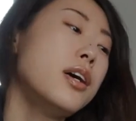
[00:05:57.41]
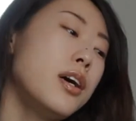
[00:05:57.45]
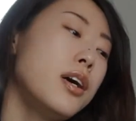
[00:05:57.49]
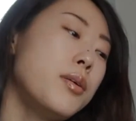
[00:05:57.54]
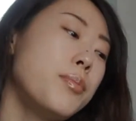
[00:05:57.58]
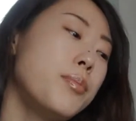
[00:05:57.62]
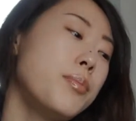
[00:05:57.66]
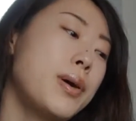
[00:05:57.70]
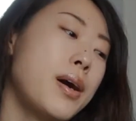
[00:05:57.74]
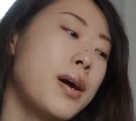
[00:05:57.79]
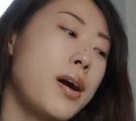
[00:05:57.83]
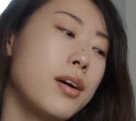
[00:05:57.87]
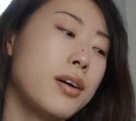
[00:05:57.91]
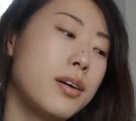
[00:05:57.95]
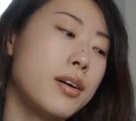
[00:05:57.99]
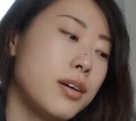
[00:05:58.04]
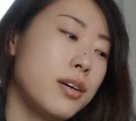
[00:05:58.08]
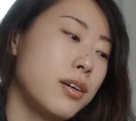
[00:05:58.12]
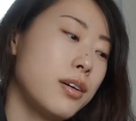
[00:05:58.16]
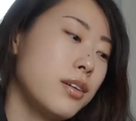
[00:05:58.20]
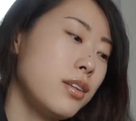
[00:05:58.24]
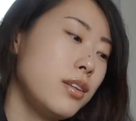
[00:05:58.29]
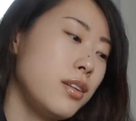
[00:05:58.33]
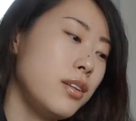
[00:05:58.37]
But
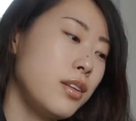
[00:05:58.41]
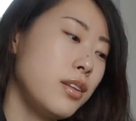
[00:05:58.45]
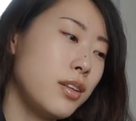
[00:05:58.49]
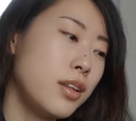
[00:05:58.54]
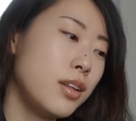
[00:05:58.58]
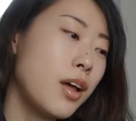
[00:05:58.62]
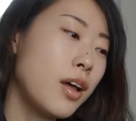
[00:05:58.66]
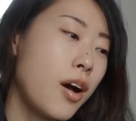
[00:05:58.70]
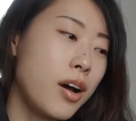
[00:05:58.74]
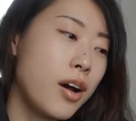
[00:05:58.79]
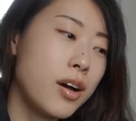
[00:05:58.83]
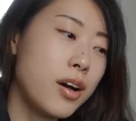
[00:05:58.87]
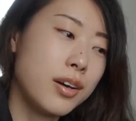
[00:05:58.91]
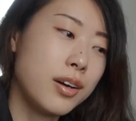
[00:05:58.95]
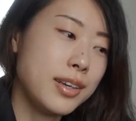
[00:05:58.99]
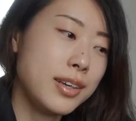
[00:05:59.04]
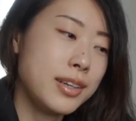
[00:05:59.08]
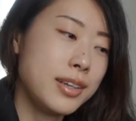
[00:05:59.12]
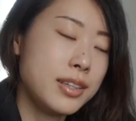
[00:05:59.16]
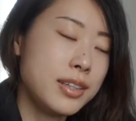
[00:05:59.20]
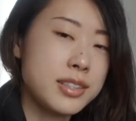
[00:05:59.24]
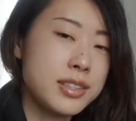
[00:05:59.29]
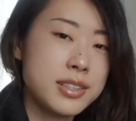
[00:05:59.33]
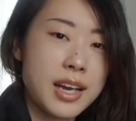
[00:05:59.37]
not
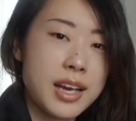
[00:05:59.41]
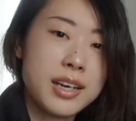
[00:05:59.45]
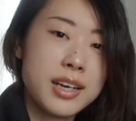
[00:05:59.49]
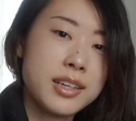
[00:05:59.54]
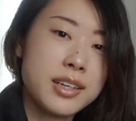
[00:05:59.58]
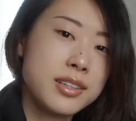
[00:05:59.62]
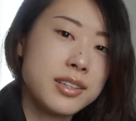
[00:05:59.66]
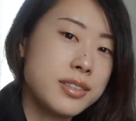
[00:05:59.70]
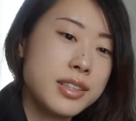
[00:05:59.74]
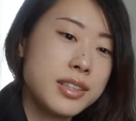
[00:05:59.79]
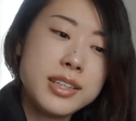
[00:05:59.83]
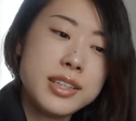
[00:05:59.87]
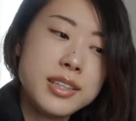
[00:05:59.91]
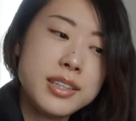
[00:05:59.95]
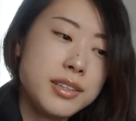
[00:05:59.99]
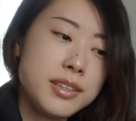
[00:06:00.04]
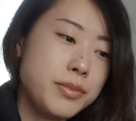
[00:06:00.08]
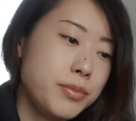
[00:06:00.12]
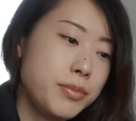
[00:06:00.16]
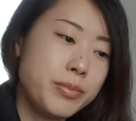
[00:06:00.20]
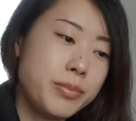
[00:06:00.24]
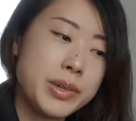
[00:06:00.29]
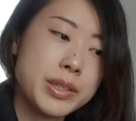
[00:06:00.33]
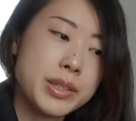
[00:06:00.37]
exactly
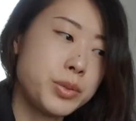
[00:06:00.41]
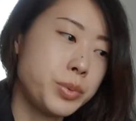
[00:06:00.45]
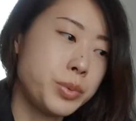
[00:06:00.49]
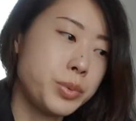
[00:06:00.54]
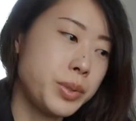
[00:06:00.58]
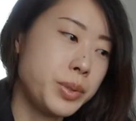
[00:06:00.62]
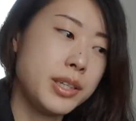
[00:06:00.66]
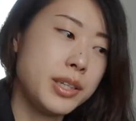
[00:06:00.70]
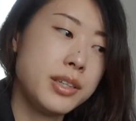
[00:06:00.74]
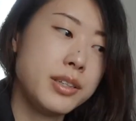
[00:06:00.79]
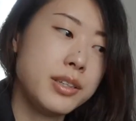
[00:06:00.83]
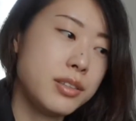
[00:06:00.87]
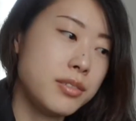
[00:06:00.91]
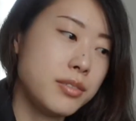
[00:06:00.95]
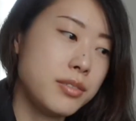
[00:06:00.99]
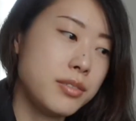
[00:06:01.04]
between